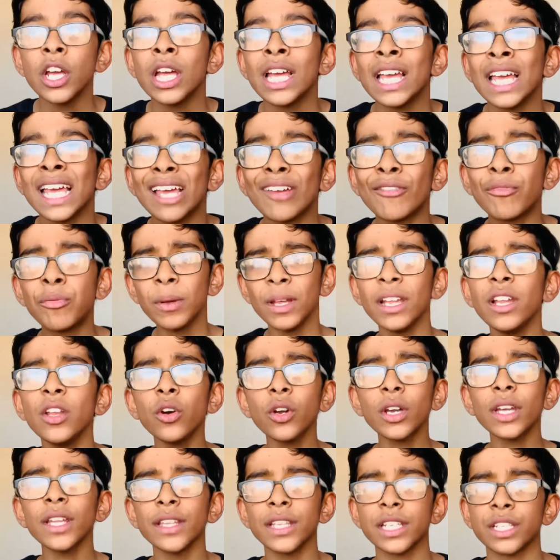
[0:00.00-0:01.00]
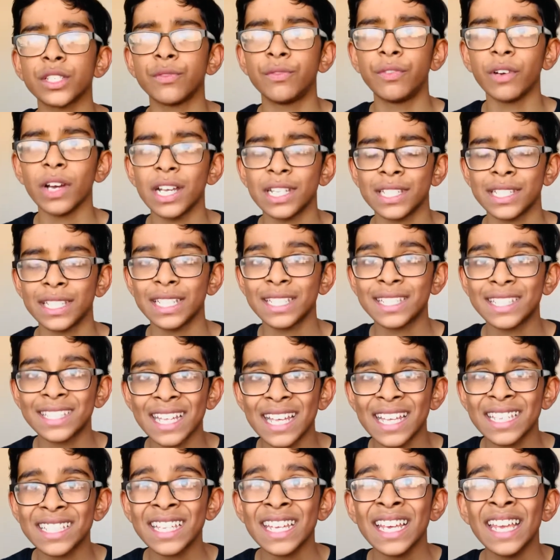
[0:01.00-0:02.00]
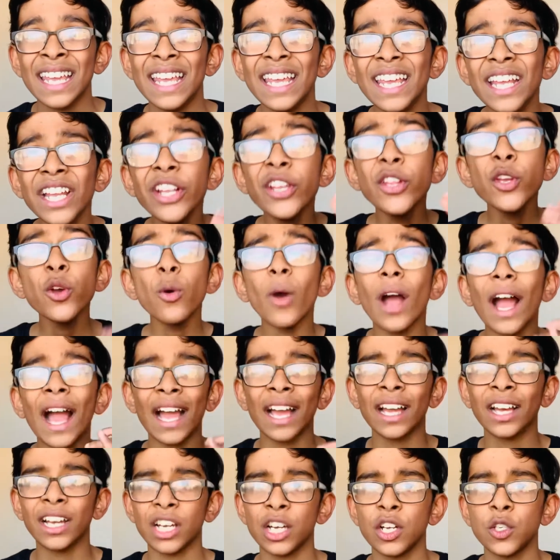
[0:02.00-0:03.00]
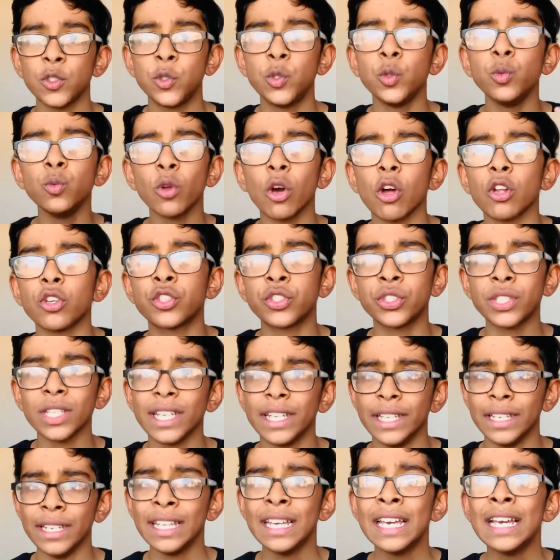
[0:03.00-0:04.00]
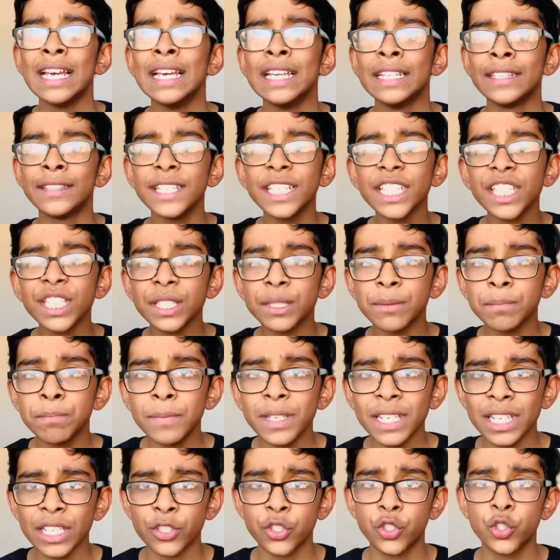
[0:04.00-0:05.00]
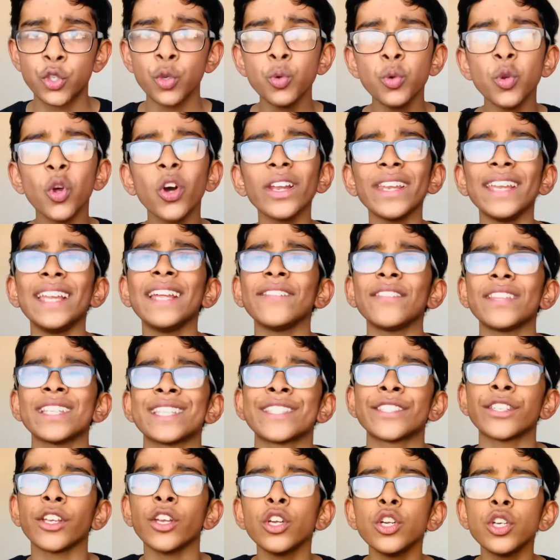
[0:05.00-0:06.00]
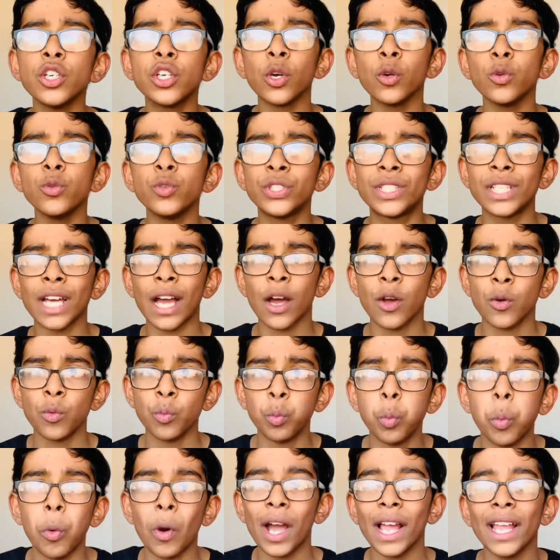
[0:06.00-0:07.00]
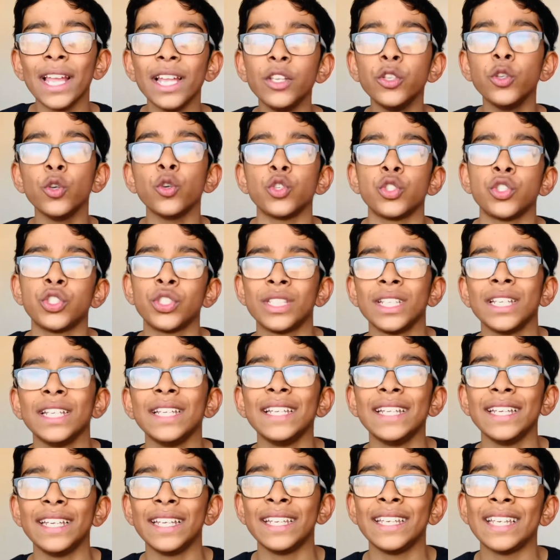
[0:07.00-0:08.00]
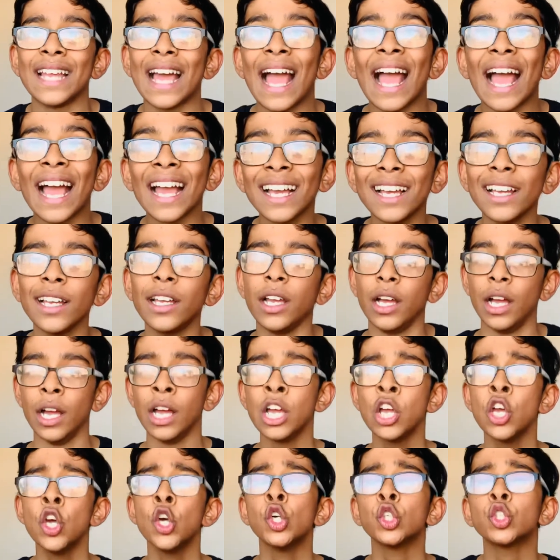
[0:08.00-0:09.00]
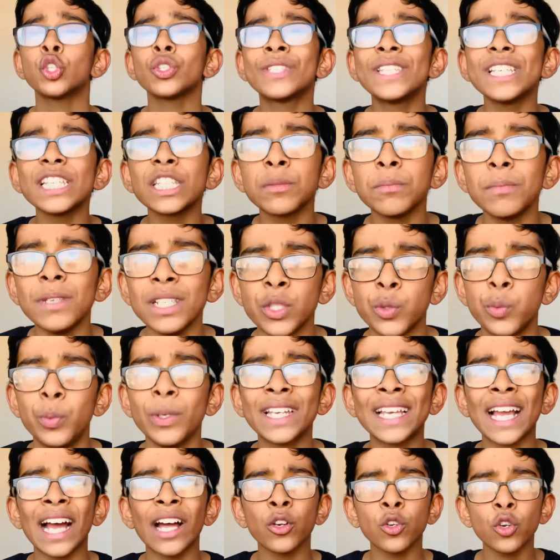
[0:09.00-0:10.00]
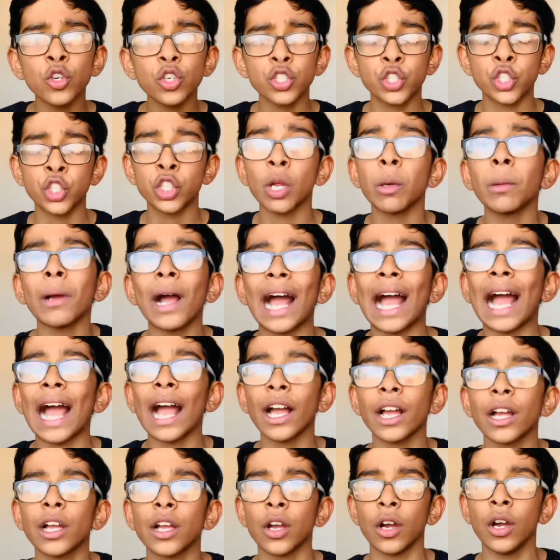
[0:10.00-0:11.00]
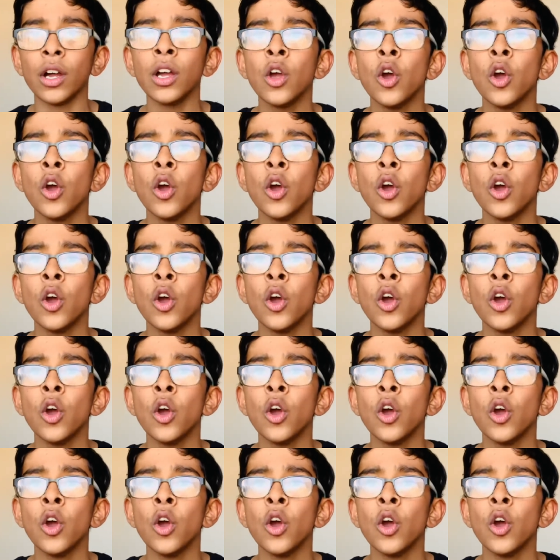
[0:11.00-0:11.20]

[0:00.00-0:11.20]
if we look in this verse, it says, in your anger, do not sin. This means do not let the sun go down while you're still in anger. So this means we cannot show our anger